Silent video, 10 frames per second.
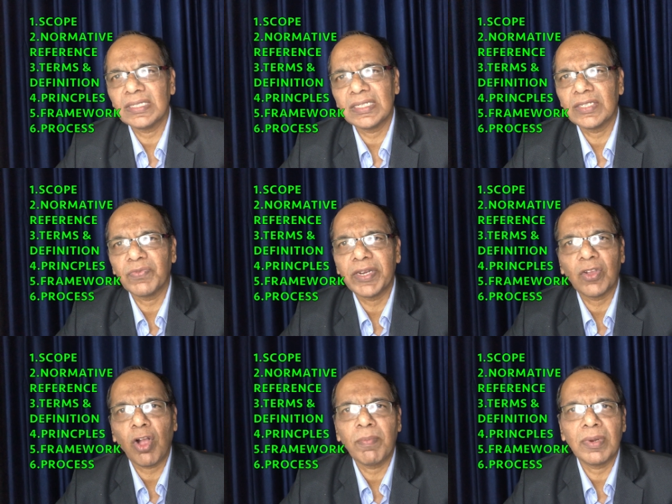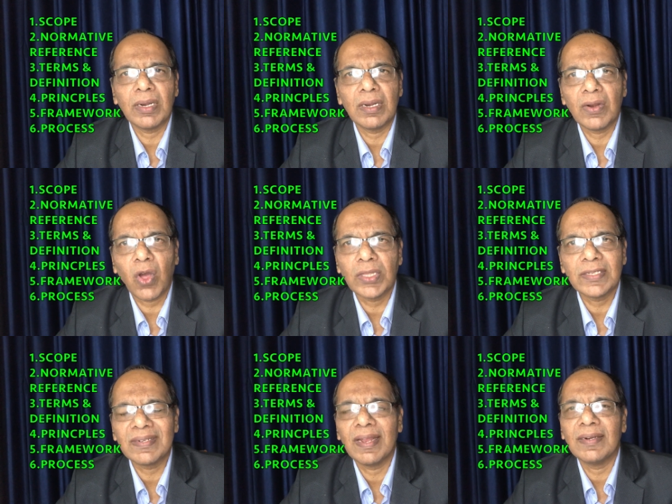It's very common in all the
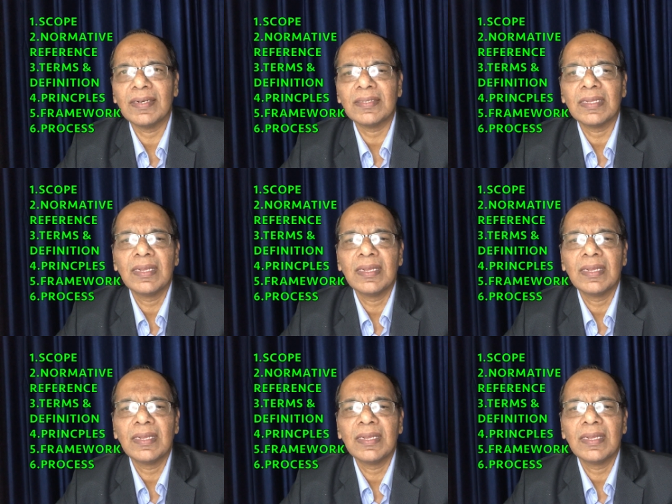standards.